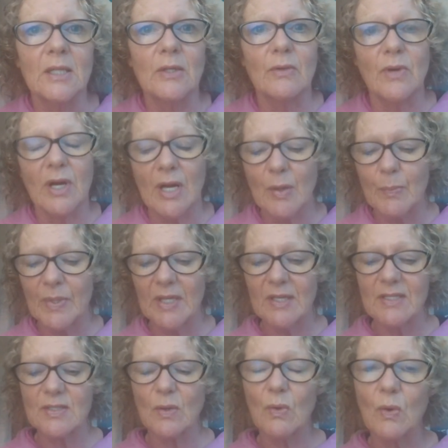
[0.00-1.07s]
right
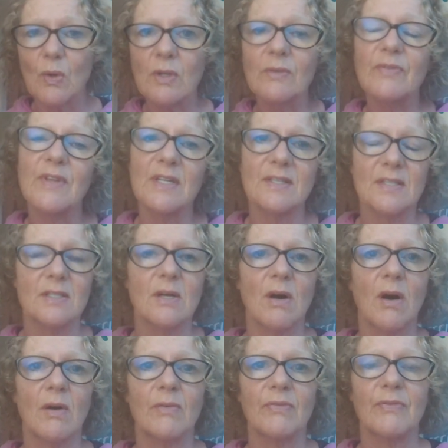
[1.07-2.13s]
because all of this
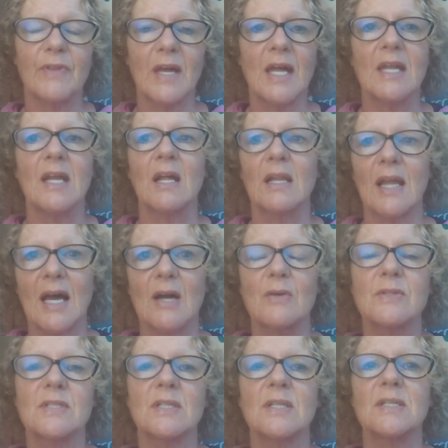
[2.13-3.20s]
stuff then
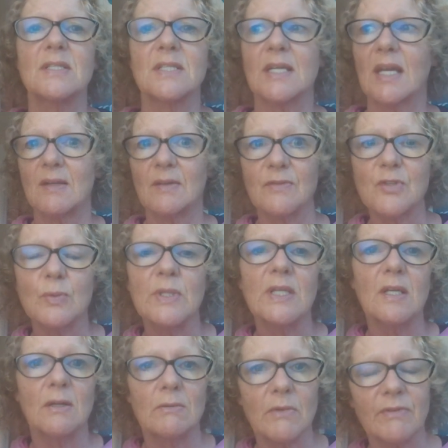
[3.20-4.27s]
allows us to of
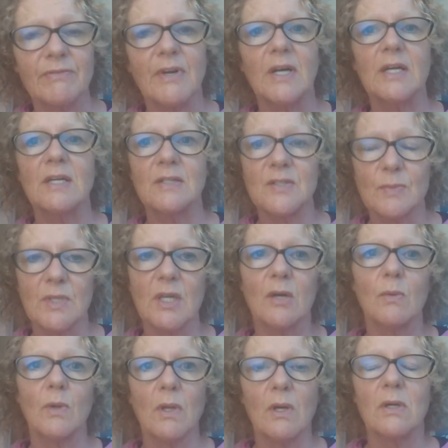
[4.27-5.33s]
tweak and refine as we
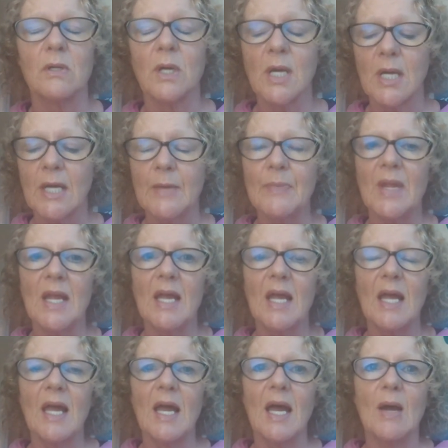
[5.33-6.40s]
go along
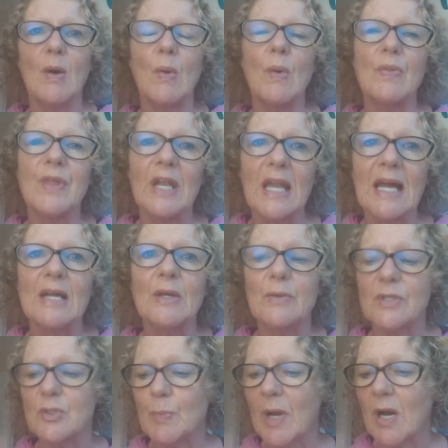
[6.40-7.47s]
the
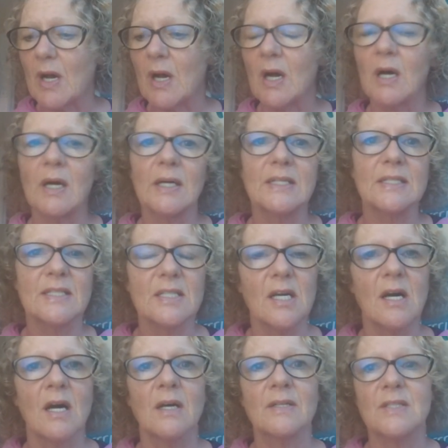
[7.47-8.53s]
language part
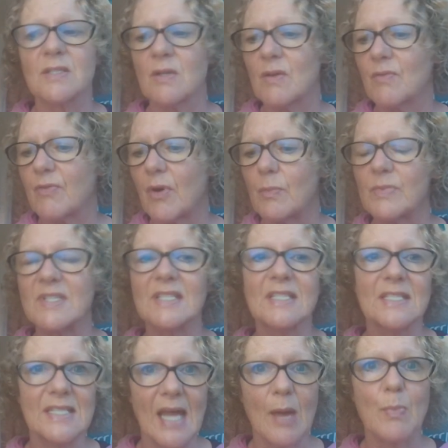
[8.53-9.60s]
starts from
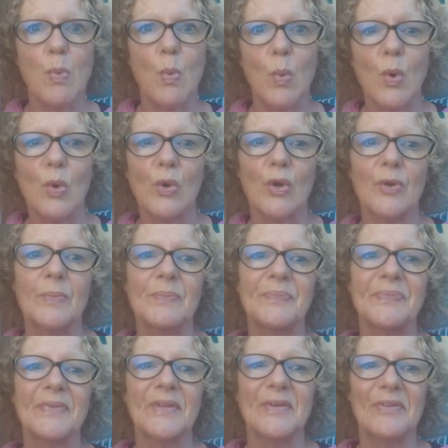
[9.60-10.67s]
step one
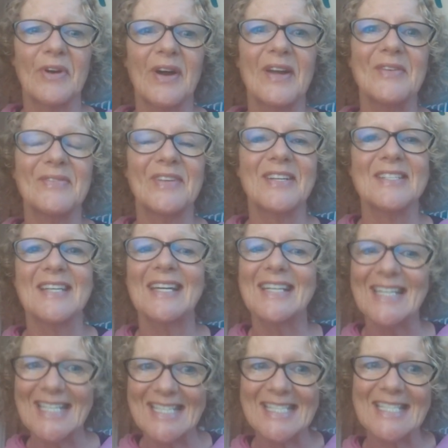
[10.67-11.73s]
right because i
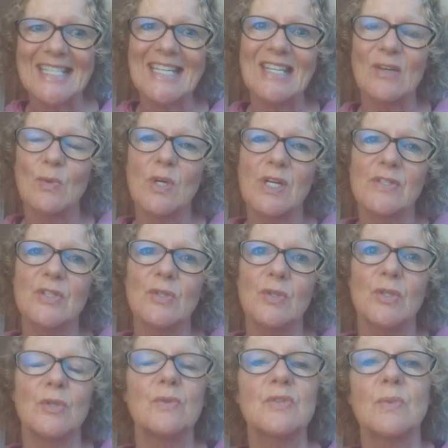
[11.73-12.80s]
can see the words you
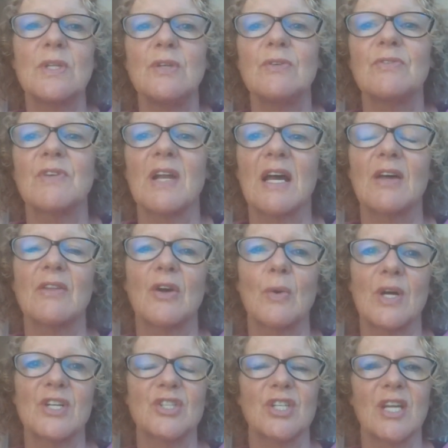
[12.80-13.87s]
use when you fill out the
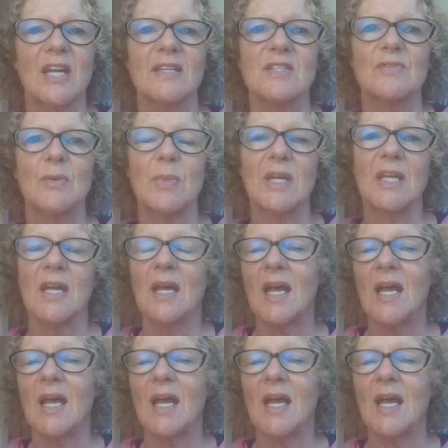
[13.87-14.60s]
questionnaires for me